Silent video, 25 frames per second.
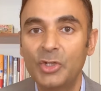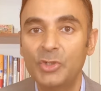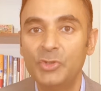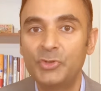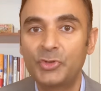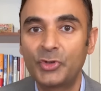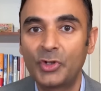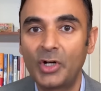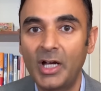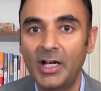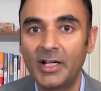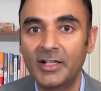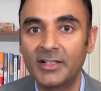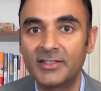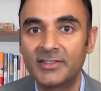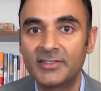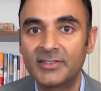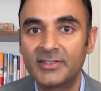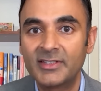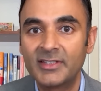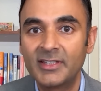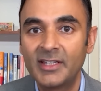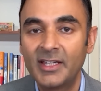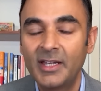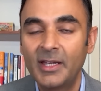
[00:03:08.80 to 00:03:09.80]

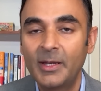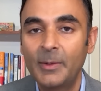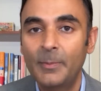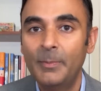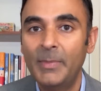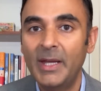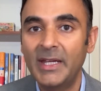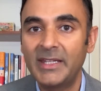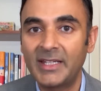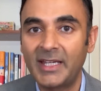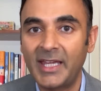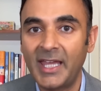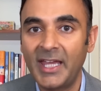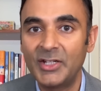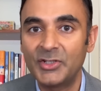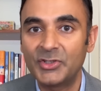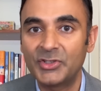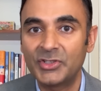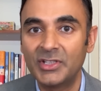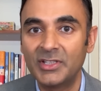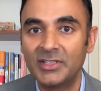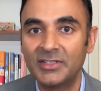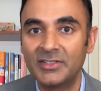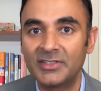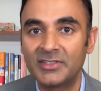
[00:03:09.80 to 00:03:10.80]
drugs,
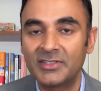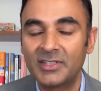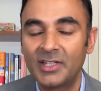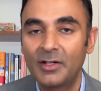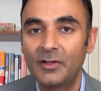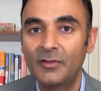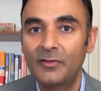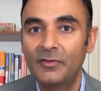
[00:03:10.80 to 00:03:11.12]
medications,